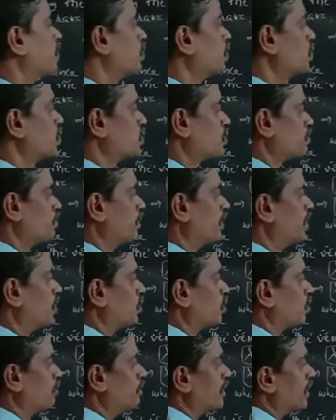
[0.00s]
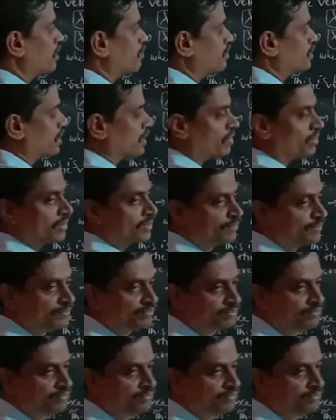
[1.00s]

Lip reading: too small to be observed.